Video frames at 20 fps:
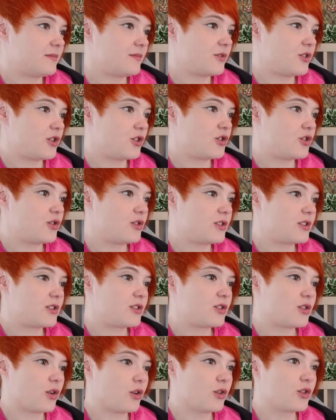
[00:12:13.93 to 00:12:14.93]
She should
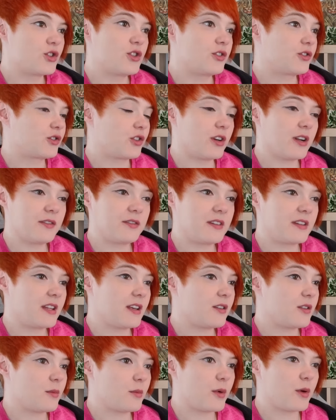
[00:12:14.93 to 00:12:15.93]
talk... She's gonna have to
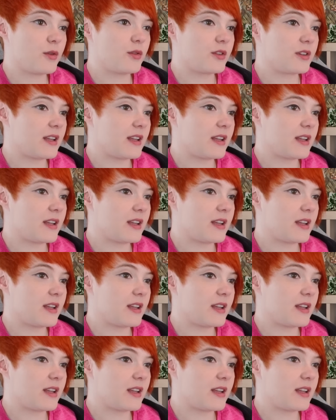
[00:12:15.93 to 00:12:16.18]
tell them about